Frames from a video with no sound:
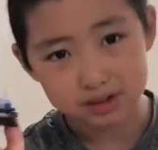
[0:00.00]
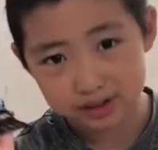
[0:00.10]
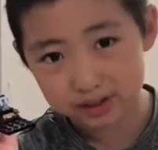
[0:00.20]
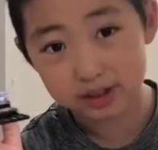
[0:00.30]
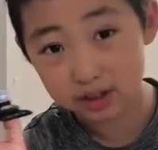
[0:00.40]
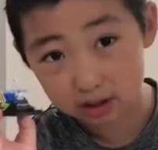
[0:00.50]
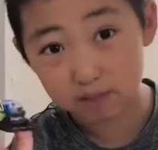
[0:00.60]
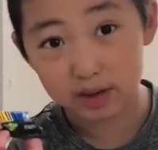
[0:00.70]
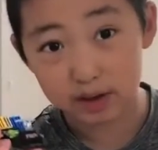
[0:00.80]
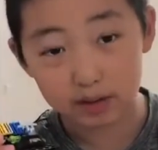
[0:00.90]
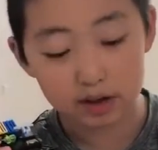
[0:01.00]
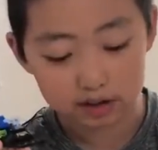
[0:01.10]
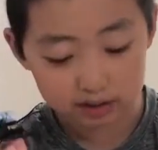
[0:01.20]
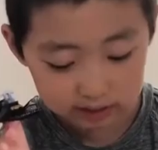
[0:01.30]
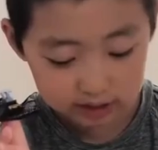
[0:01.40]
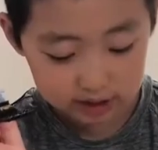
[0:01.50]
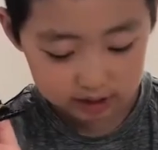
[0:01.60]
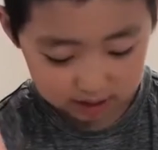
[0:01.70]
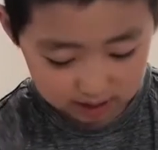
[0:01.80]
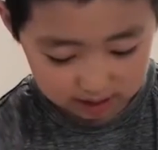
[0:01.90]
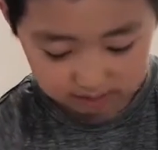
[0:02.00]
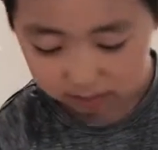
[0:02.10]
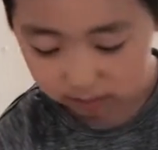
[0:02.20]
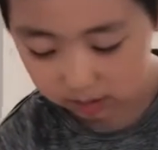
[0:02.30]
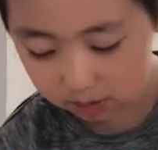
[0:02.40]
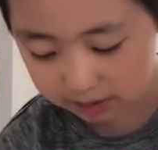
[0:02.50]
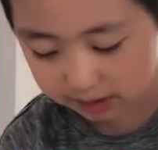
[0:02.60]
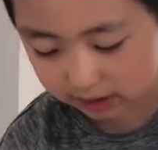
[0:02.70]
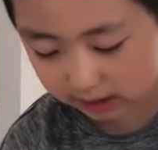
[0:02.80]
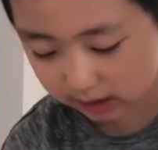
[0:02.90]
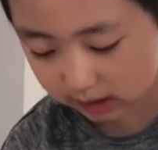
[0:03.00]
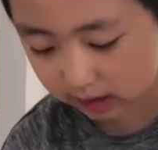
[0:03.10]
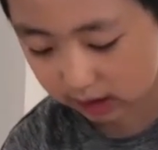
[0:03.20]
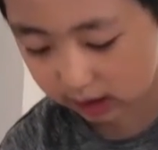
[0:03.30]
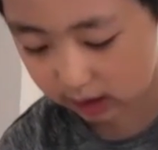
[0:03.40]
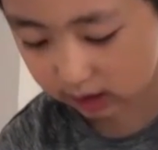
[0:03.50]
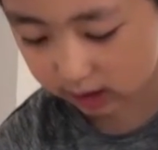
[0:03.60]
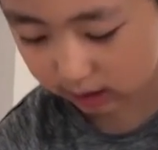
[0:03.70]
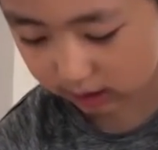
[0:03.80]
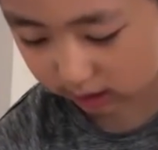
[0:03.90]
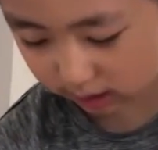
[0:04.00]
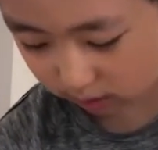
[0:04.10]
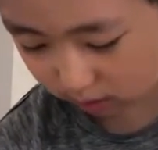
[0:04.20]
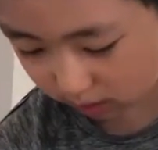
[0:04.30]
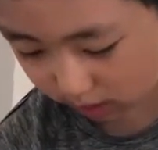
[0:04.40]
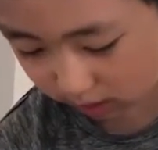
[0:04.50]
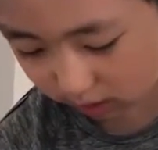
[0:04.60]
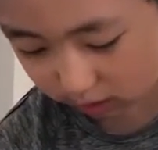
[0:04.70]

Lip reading: it looks very ugly. But when you put these like one here,